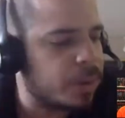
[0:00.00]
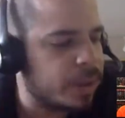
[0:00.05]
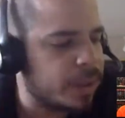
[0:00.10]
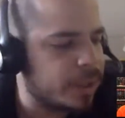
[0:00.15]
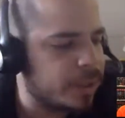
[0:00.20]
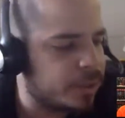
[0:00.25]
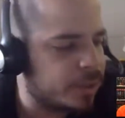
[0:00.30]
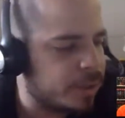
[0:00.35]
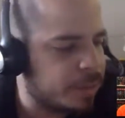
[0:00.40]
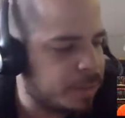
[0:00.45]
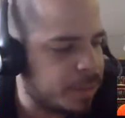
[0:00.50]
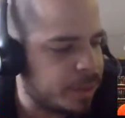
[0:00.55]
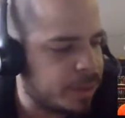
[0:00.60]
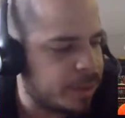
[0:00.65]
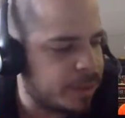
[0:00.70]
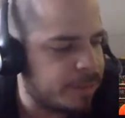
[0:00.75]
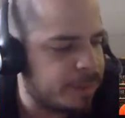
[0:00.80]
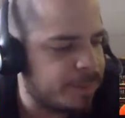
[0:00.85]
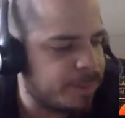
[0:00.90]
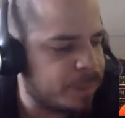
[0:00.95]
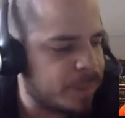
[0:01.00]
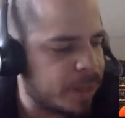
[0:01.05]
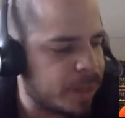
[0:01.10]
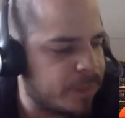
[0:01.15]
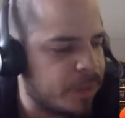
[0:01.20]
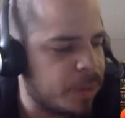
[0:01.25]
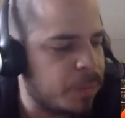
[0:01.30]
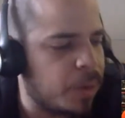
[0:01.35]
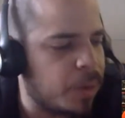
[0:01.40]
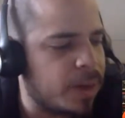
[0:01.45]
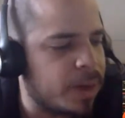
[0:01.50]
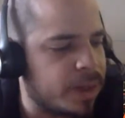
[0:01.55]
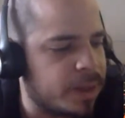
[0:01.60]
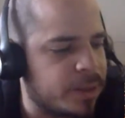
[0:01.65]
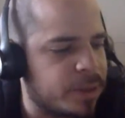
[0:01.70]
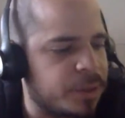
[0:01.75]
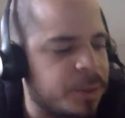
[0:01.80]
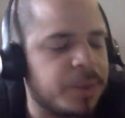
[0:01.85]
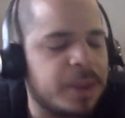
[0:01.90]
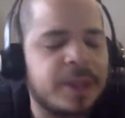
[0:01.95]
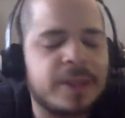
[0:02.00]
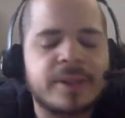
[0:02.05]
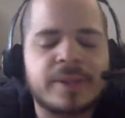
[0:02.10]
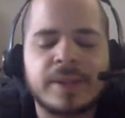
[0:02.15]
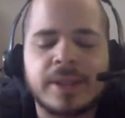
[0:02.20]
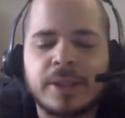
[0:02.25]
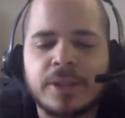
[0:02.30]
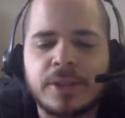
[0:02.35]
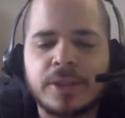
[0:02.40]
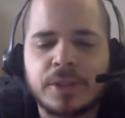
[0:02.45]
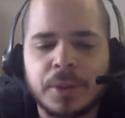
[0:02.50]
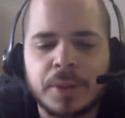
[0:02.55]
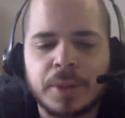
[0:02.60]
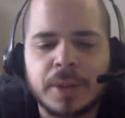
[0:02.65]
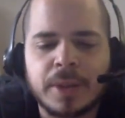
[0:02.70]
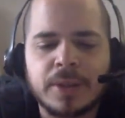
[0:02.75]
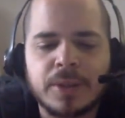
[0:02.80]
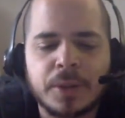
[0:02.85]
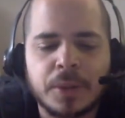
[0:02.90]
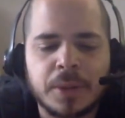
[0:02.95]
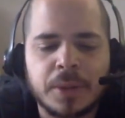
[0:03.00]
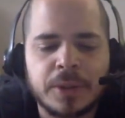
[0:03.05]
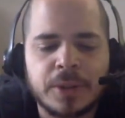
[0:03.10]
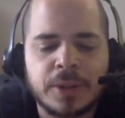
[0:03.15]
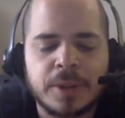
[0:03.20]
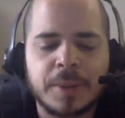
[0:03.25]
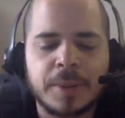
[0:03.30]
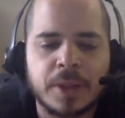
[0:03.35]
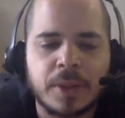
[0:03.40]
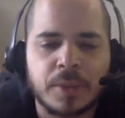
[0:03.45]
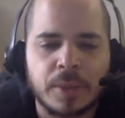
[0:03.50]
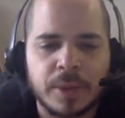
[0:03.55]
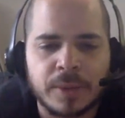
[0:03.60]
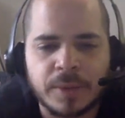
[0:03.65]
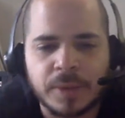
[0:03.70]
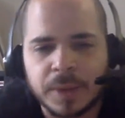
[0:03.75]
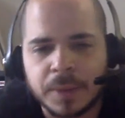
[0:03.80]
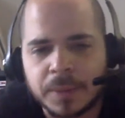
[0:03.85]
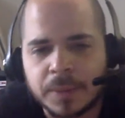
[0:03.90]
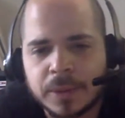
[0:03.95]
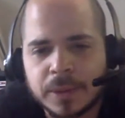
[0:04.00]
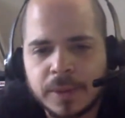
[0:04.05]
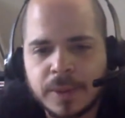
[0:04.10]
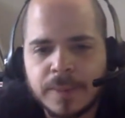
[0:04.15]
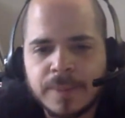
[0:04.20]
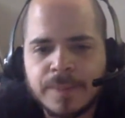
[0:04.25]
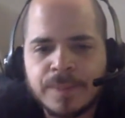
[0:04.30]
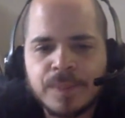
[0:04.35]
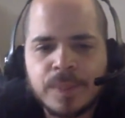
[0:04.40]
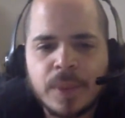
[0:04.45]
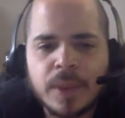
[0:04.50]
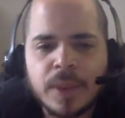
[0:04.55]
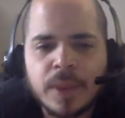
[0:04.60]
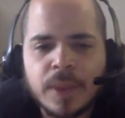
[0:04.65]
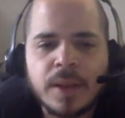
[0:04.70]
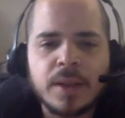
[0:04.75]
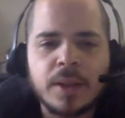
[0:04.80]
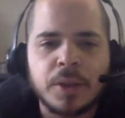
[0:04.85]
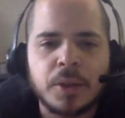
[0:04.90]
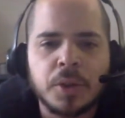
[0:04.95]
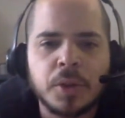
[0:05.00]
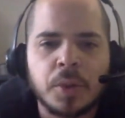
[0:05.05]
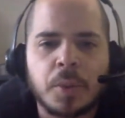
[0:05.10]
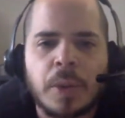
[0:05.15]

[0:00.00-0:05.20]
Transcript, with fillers: totally should have been if they wanted to do this, it should it totally should have been three films. Mm-hmm. You